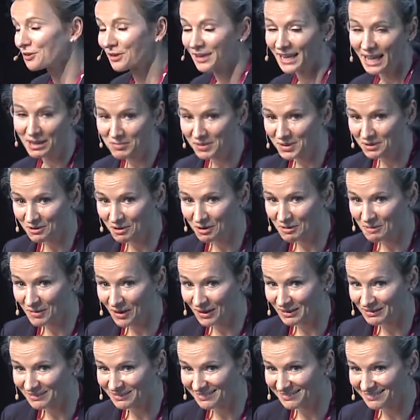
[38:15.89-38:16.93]
happy
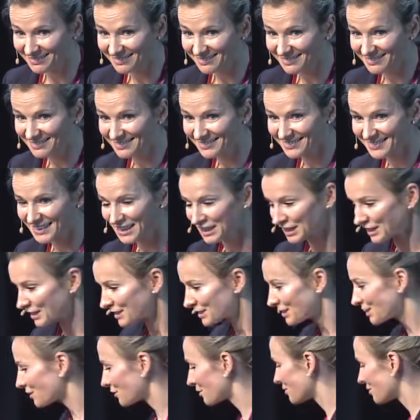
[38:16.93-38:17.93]
hormone. So